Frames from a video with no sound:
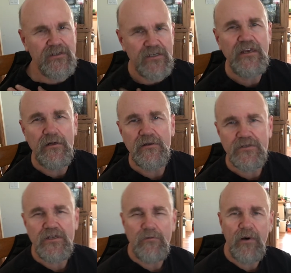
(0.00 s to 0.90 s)
steel
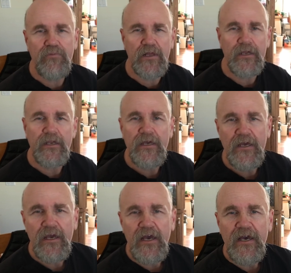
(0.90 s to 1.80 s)
steel butt plate
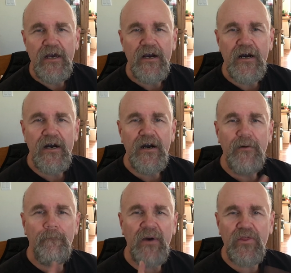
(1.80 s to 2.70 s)

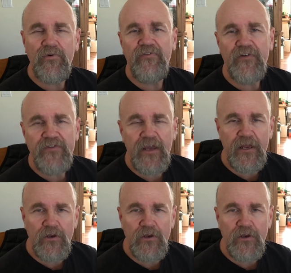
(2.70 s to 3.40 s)
my 358